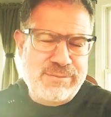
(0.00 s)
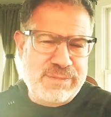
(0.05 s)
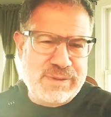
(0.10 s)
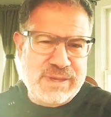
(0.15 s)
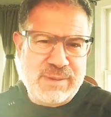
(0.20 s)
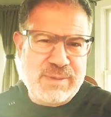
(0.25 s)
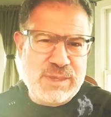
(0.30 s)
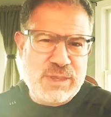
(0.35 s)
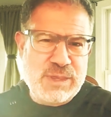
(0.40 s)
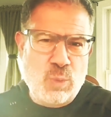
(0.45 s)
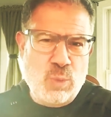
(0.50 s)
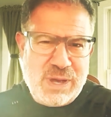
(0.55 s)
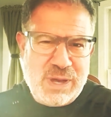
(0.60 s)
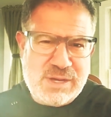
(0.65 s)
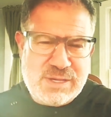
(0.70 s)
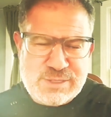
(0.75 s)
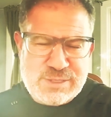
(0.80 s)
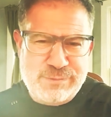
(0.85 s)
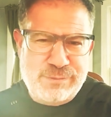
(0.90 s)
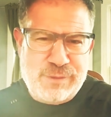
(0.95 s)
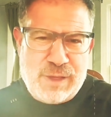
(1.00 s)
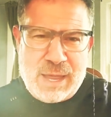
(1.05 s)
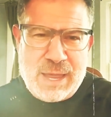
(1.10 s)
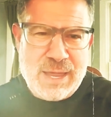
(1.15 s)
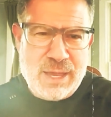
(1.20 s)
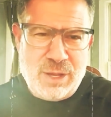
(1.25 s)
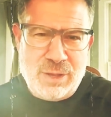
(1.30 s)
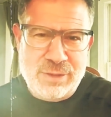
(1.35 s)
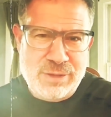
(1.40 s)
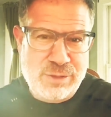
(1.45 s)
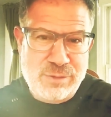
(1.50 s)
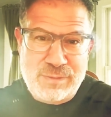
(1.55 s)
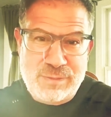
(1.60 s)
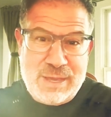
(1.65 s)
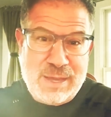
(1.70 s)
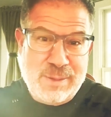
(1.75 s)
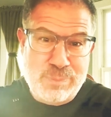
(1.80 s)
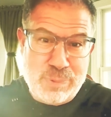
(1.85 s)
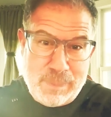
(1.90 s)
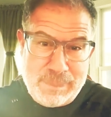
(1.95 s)
give me the witness file that you've
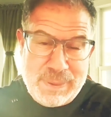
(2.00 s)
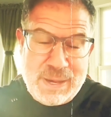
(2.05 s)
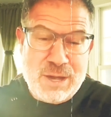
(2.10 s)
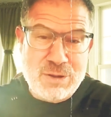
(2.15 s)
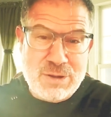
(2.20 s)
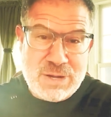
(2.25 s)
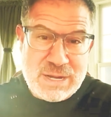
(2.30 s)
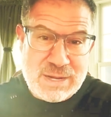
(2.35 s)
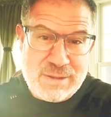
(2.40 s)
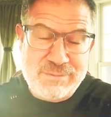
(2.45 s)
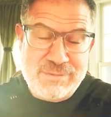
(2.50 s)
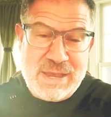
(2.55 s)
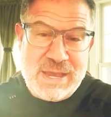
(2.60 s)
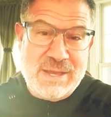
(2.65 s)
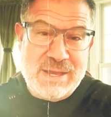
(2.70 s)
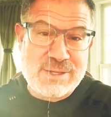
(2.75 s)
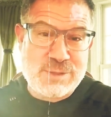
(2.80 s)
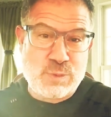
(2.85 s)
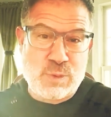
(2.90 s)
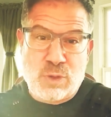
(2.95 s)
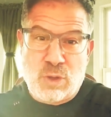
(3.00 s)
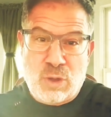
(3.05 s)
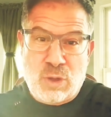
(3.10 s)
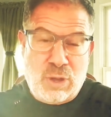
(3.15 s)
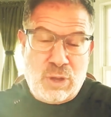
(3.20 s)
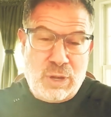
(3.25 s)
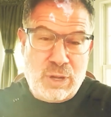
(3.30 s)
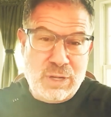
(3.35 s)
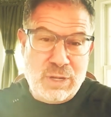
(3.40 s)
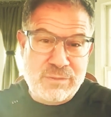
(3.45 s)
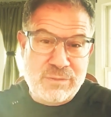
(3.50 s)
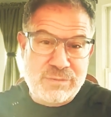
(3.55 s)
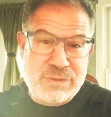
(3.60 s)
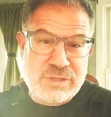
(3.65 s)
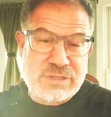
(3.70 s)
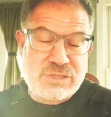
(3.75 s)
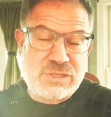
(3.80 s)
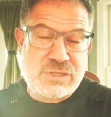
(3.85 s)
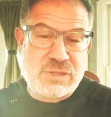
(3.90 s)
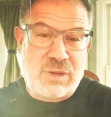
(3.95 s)
had prepared in advance with all of
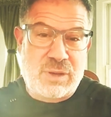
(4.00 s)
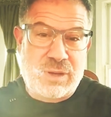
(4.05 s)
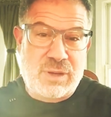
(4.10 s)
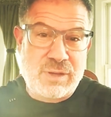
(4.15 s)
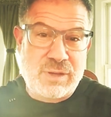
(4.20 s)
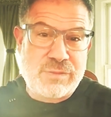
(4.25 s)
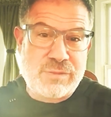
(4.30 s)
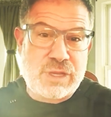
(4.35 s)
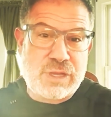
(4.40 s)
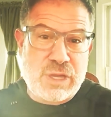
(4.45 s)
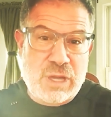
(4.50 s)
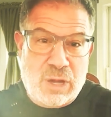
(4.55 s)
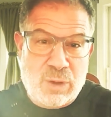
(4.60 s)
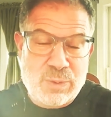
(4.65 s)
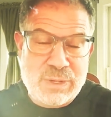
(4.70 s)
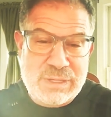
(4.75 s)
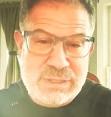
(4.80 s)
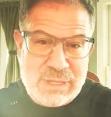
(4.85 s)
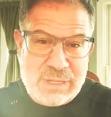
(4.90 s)
the, all of the Cohen